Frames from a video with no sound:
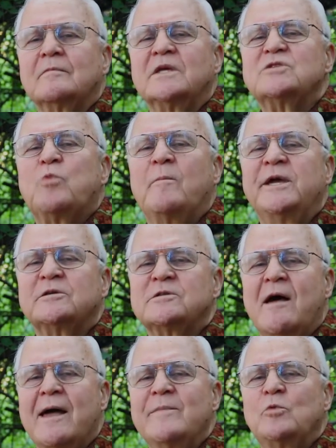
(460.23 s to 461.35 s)
This will be a
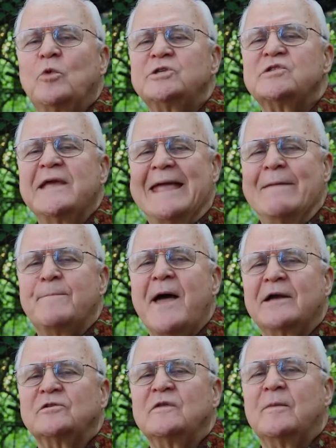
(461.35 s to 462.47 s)
time in which the
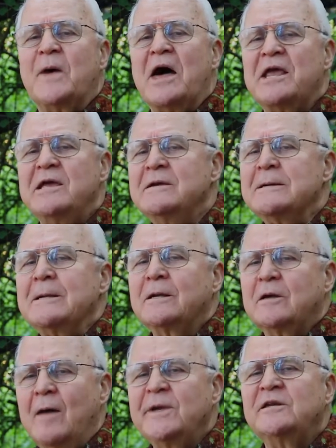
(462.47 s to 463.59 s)
impact of the body
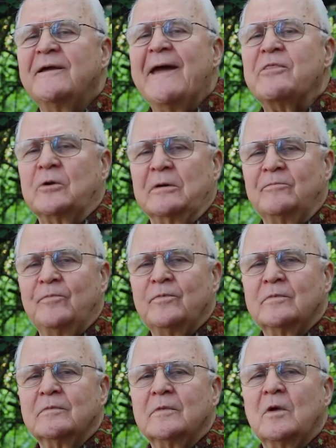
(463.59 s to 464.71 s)
coming together
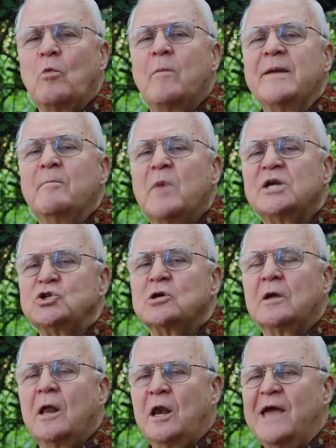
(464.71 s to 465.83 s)
will be much
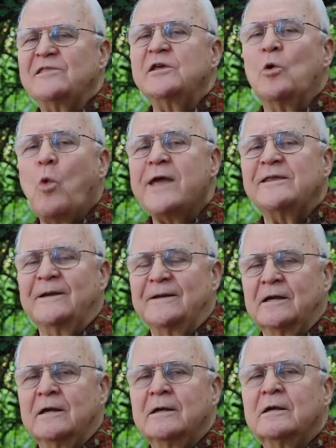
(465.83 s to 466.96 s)
like the awakening
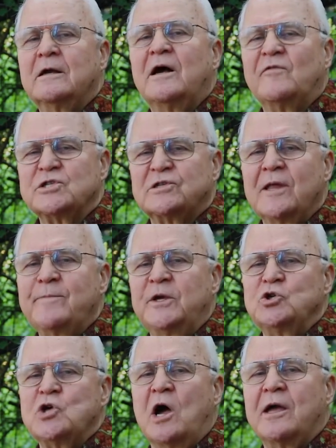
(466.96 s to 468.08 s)
of a
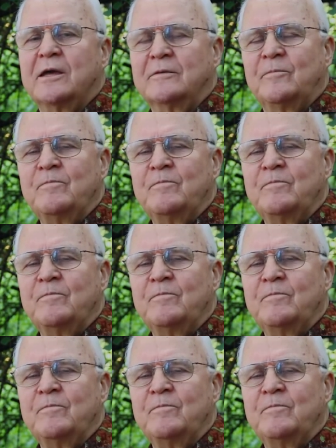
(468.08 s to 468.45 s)
sleeping giant.